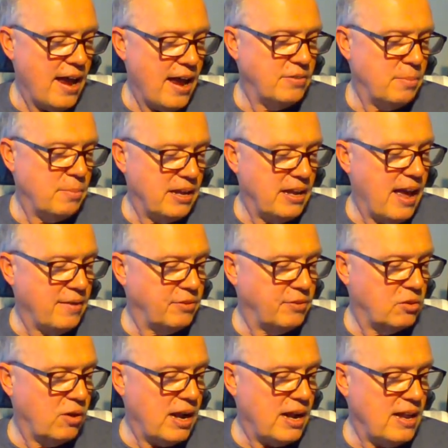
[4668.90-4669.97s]
everybody, have
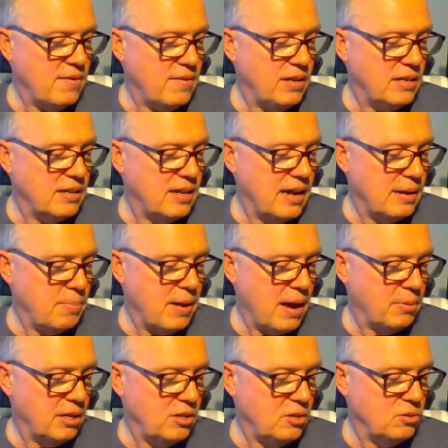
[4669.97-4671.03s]
a great evening tonight.
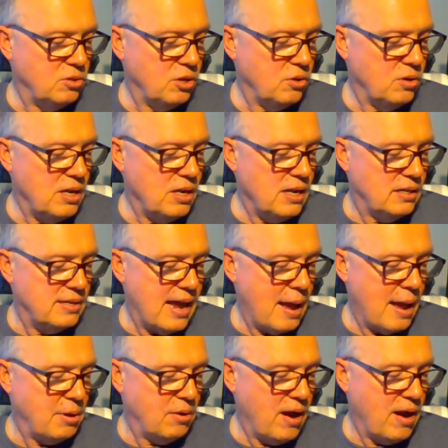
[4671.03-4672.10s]
Pamela, you too.
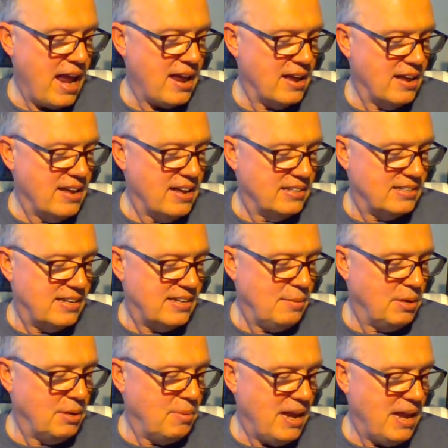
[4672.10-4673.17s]
Tammy Ray,
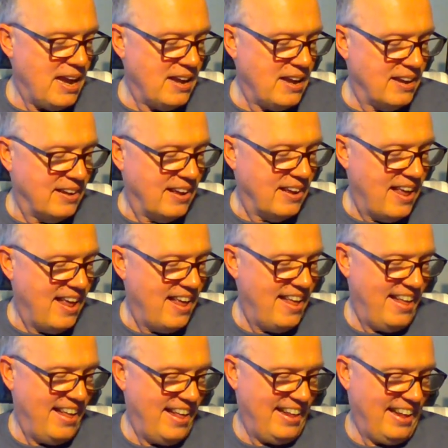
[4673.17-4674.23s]
Steam and Bean.
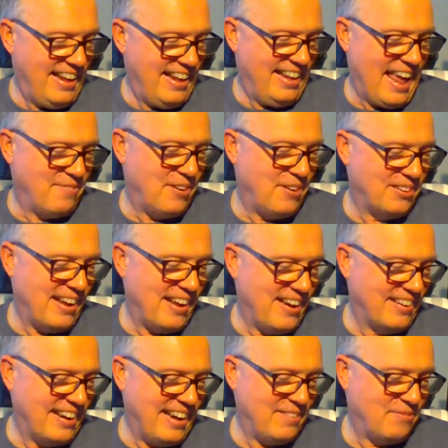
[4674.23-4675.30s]
Laugh out
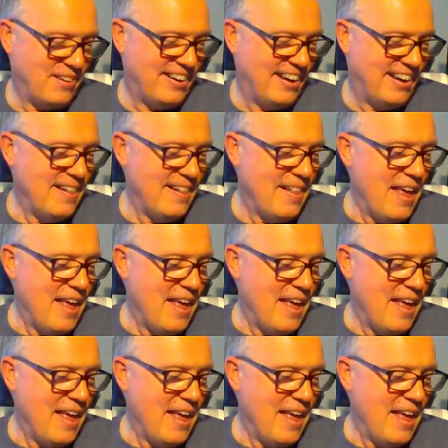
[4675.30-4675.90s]
loud, craft dinner.